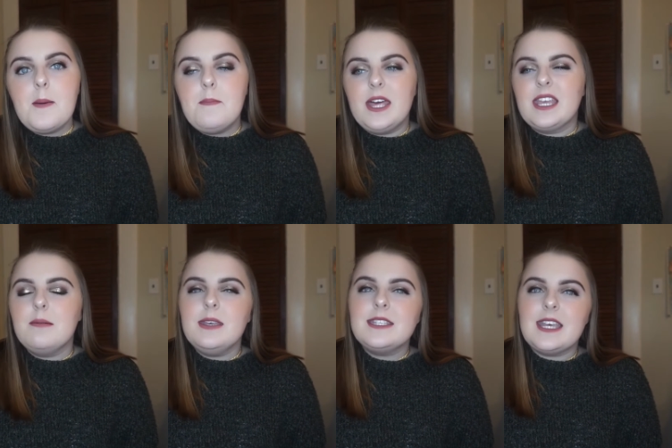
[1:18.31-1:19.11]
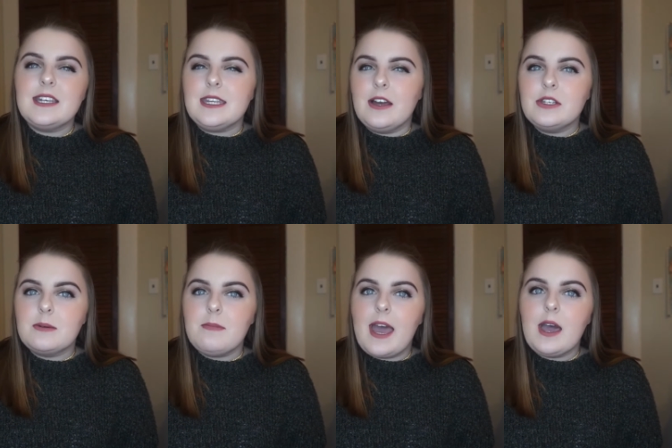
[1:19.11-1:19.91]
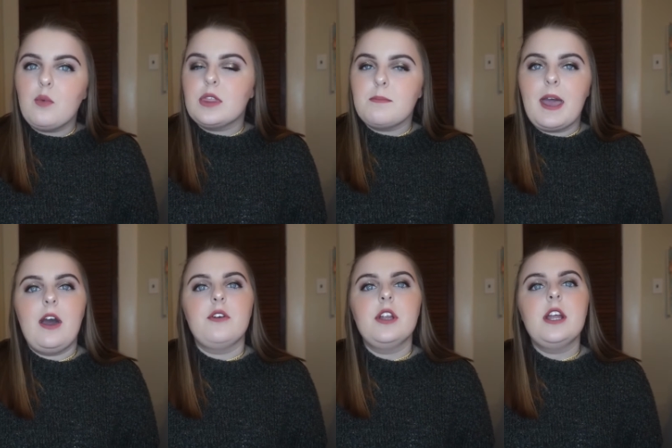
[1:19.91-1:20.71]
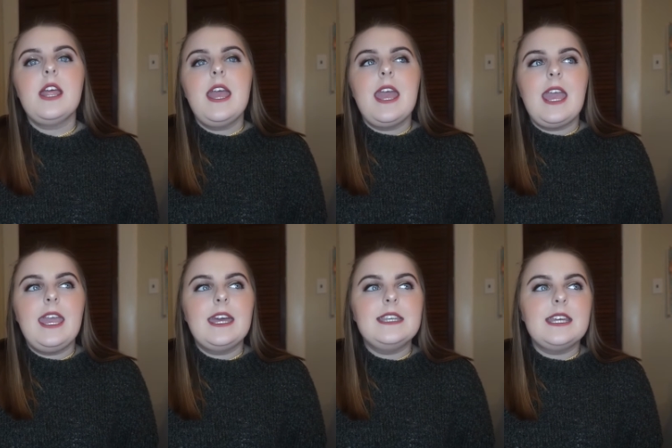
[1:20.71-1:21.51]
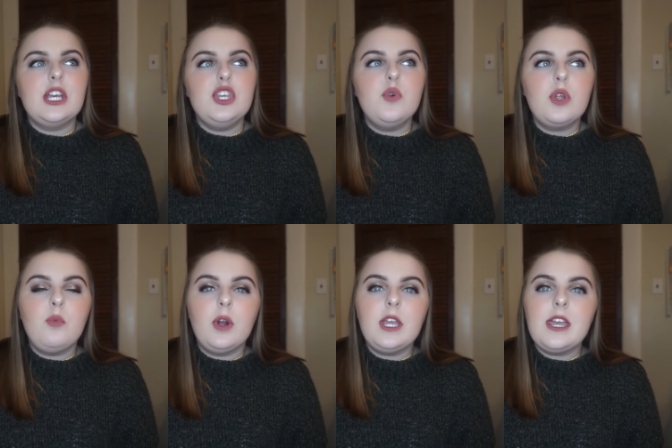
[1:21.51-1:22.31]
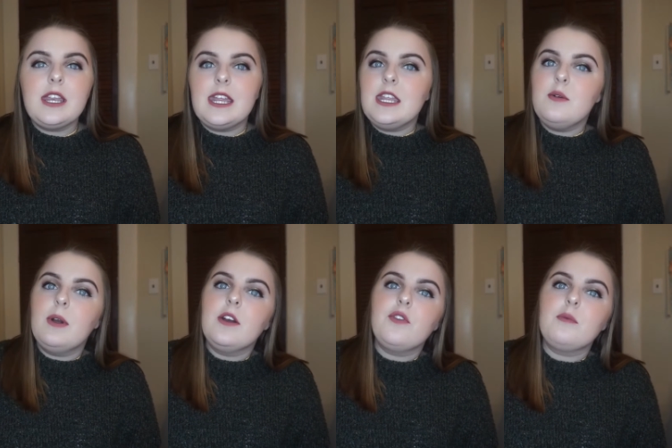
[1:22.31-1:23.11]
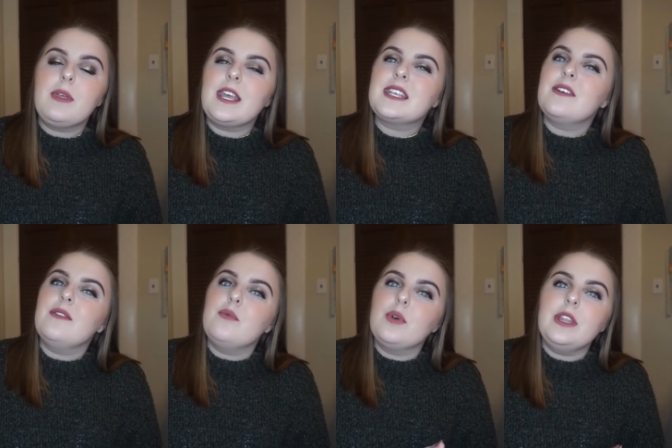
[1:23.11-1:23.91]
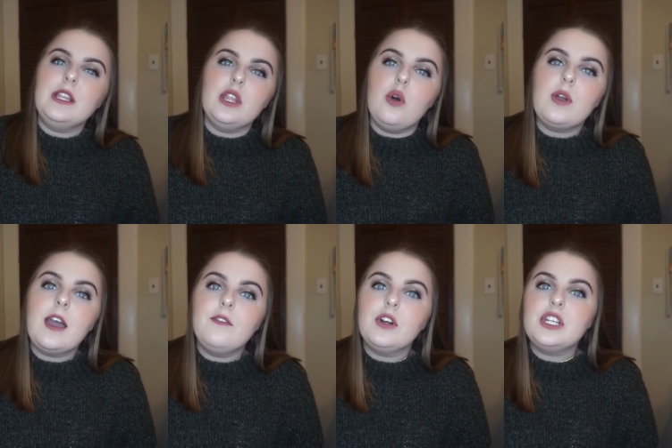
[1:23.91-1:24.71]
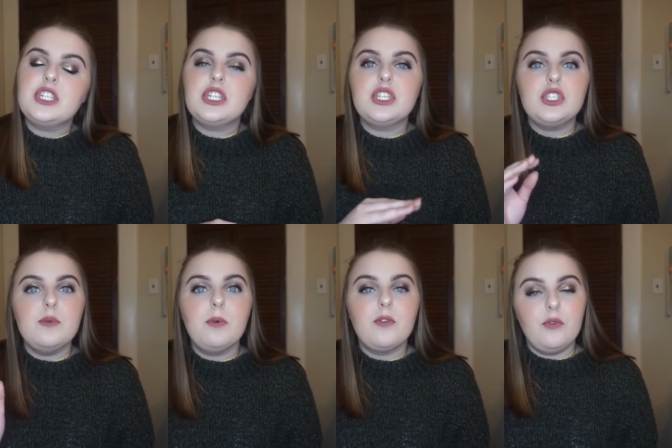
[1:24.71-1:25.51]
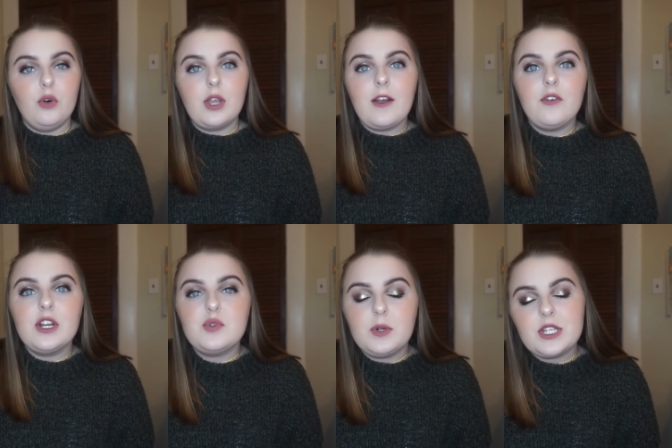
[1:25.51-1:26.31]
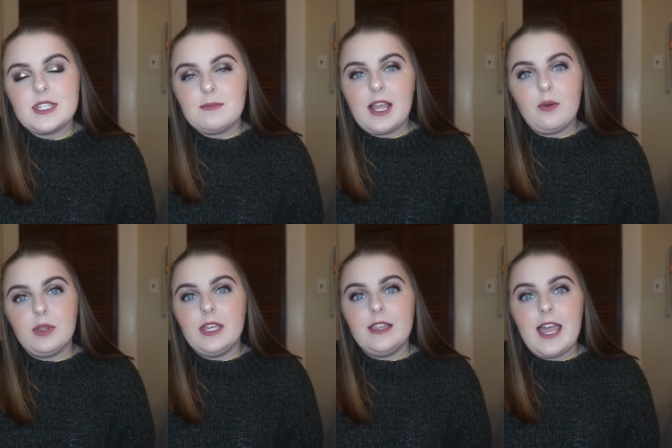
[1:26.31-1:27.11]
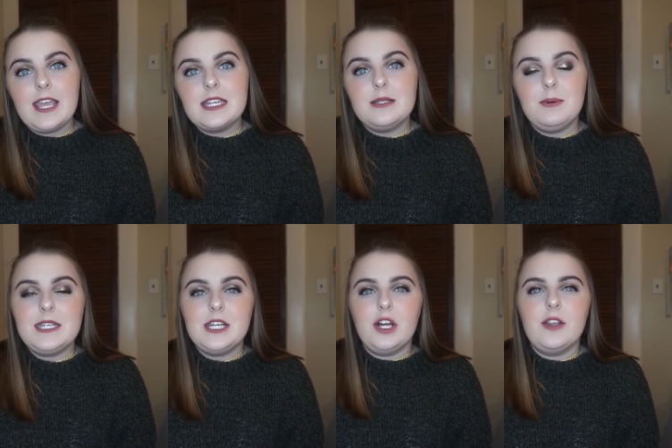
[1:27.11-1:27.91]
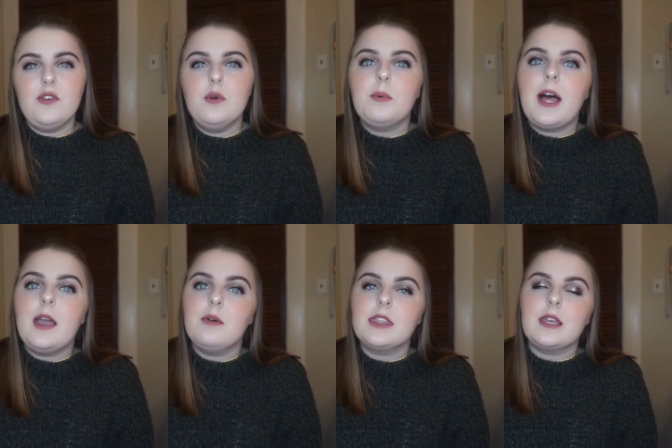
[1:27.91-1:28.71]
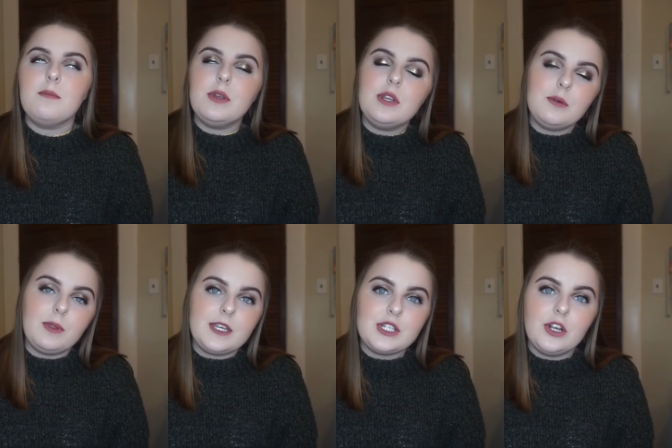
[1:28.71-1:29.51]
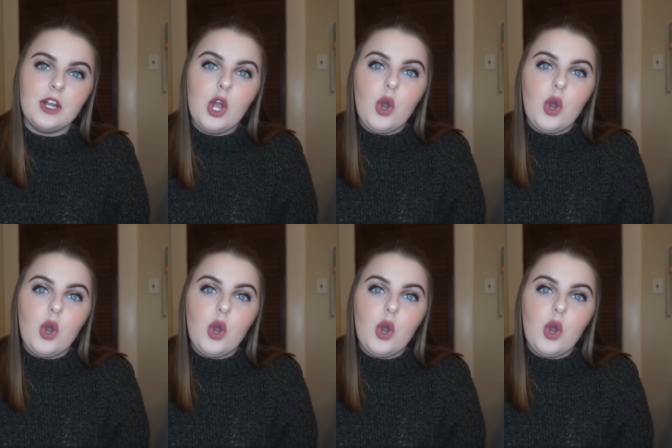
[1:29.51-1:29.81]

but it can be set down to matte with a powder, and you can work it anywhere from like really low coverage to super full coverage, which is something I really like, depending on if you apply it with like a beauty blender